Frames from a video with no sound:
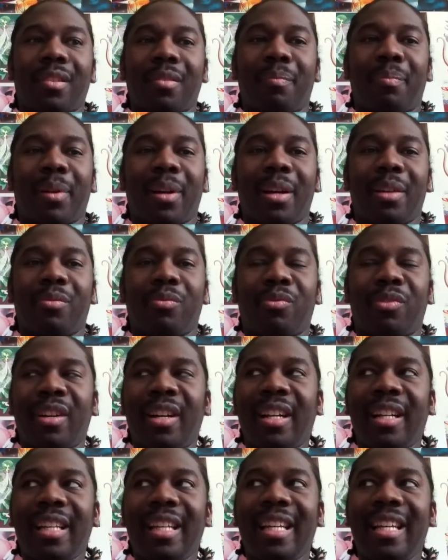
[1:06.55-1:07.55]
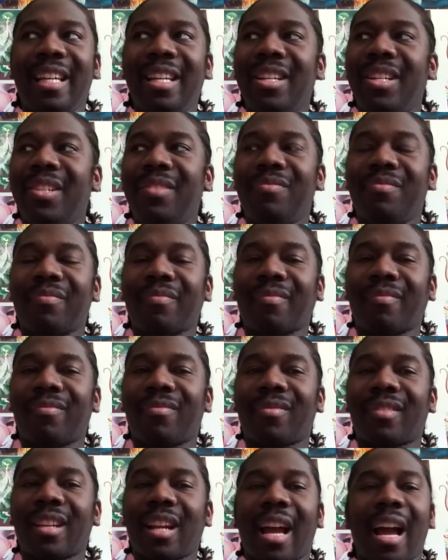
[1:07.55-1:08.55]
But really,
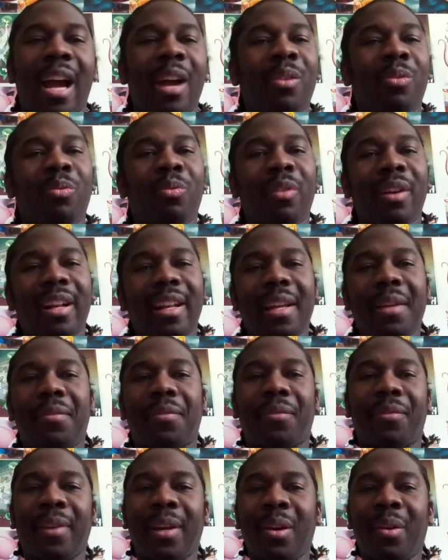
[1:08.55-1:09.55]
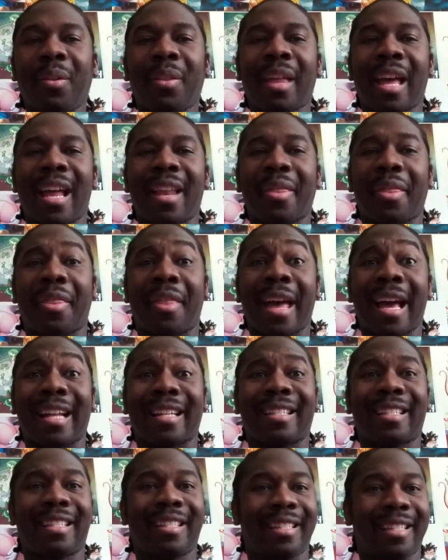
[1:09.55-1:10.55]
I really feel that
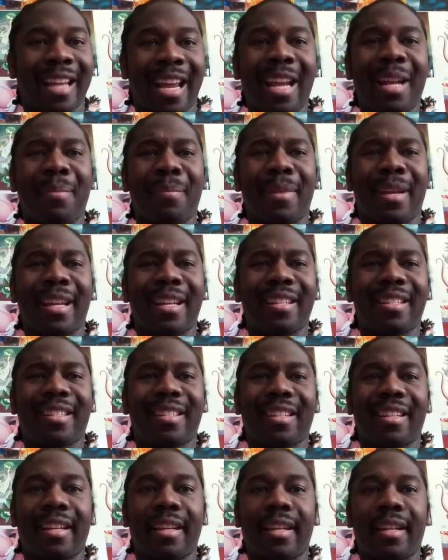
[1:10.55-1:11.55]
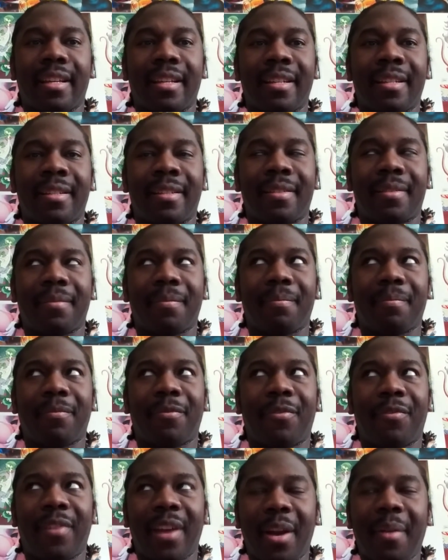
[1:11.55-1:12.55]
that statement is
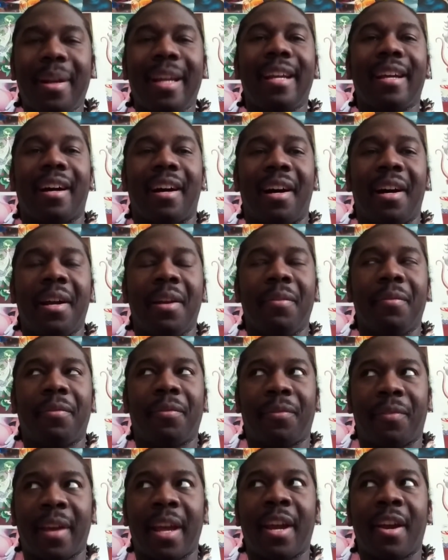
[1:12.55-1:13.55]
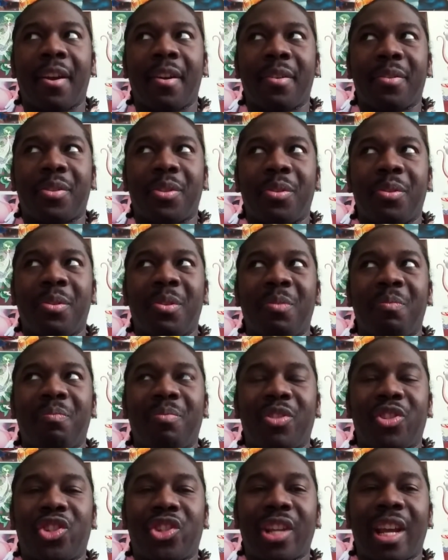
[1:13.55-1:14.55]
very unfair to
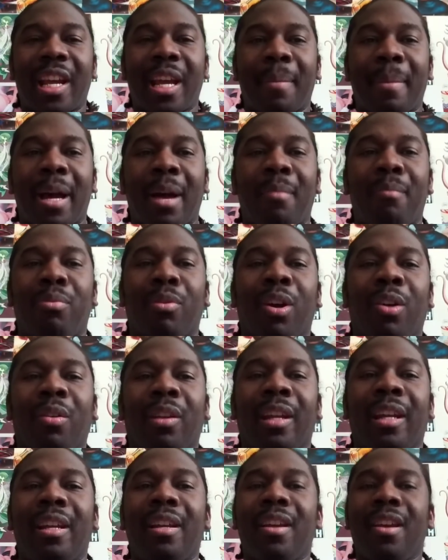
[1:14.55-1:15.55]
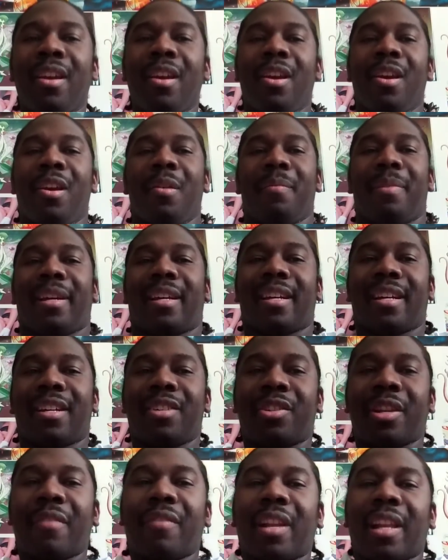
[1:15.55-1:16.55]
say about Broly,
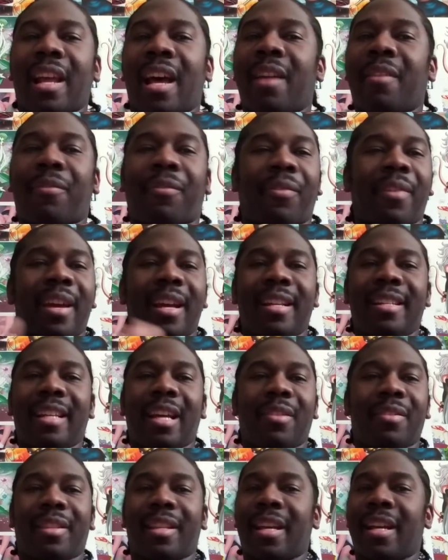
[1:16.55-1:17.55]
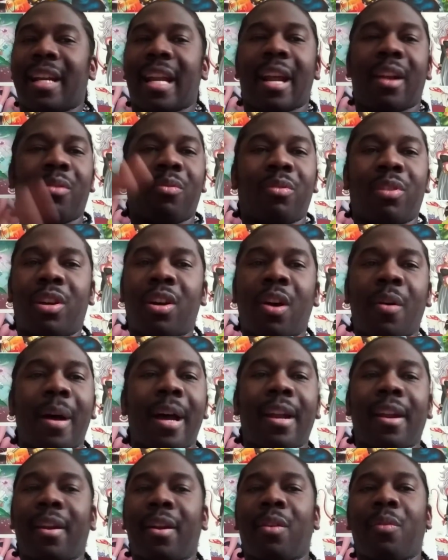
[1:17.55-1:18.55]
because you have a lot of fans out there that'll go
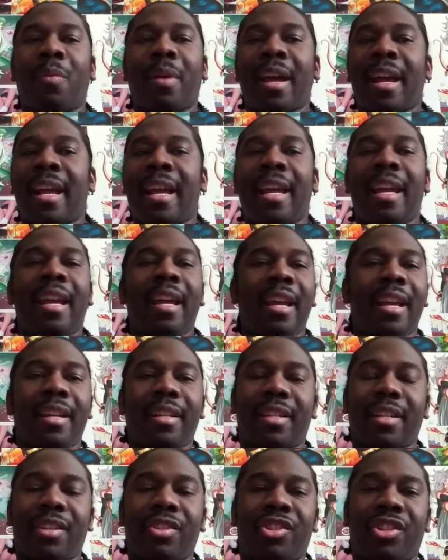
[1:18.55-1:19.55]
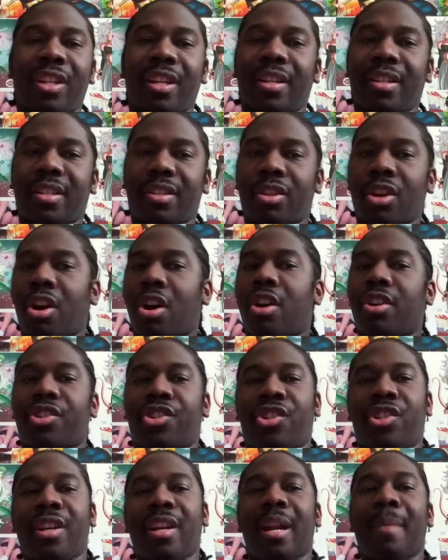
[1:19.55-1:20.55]
out of their way to just talk
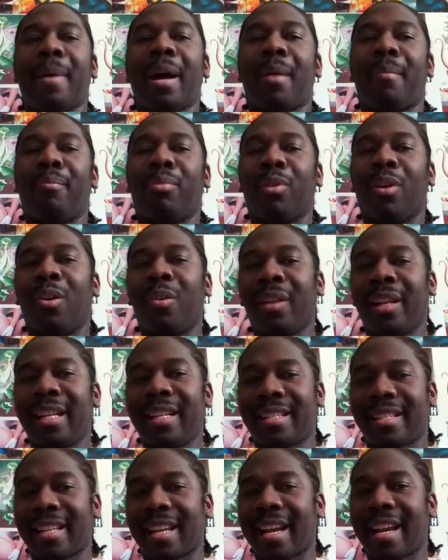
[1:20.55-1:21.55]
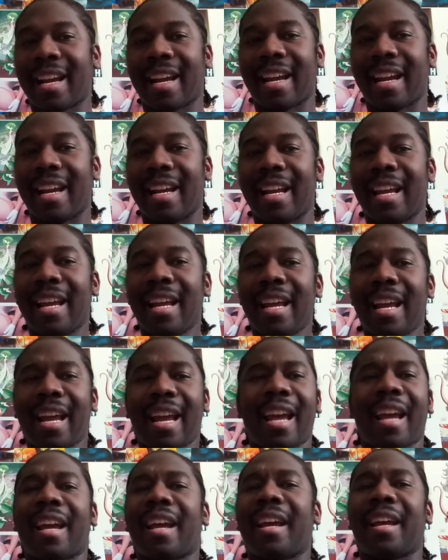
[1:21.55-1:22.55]
shit about Broly, saying,
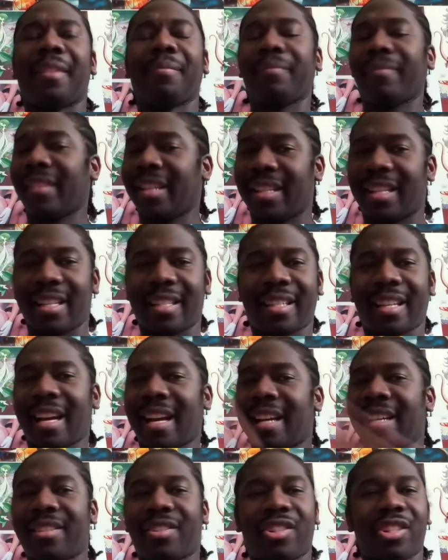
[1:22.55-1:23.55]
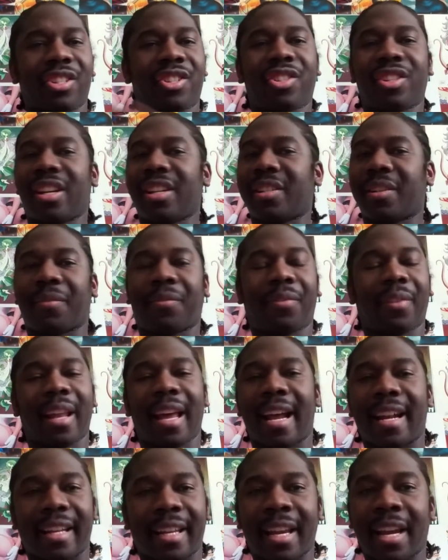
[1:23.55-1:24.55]
hey, this guy is just such a
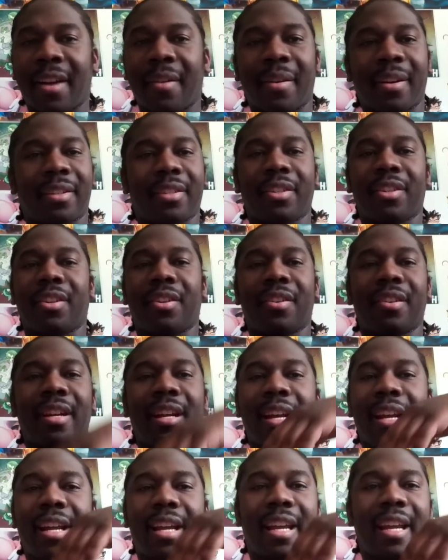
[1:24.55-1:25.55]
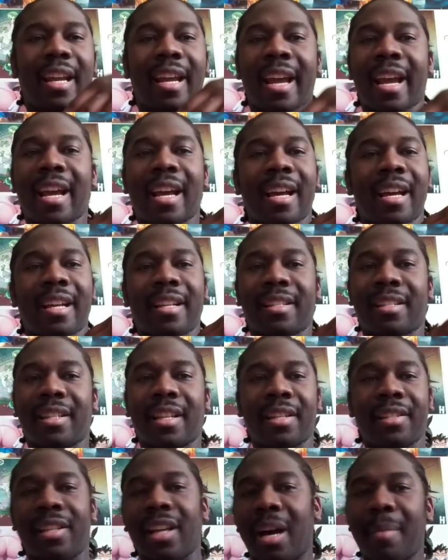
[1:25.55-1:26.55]
flat character, he has
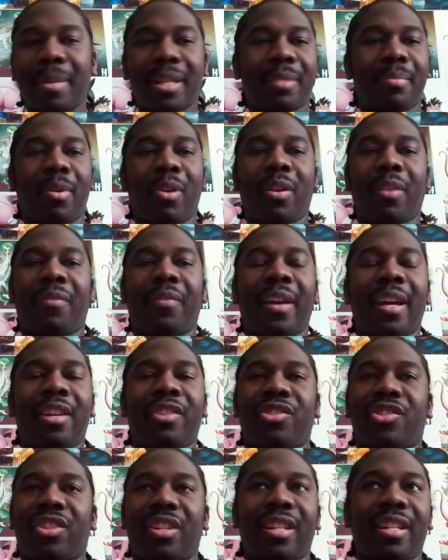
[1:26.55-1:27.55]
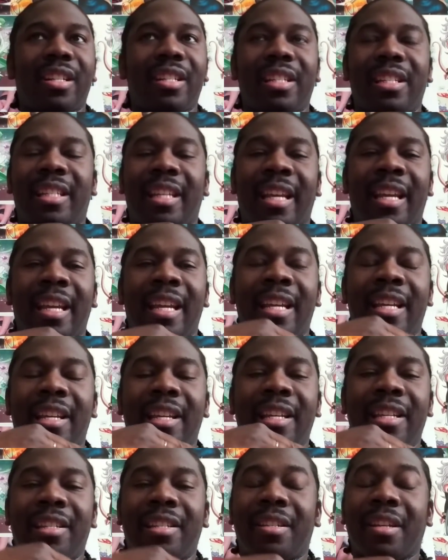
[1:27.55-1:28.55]
the dumbest motivations,
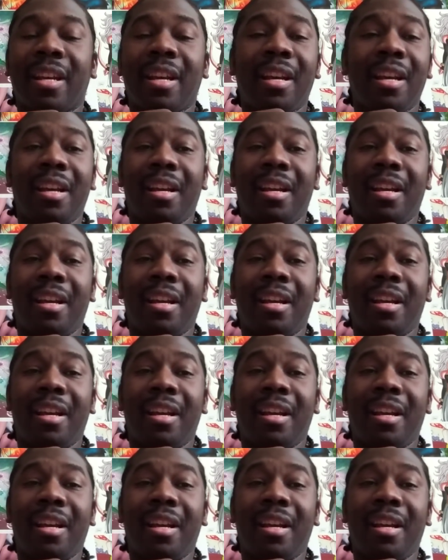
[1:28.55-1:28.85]
he's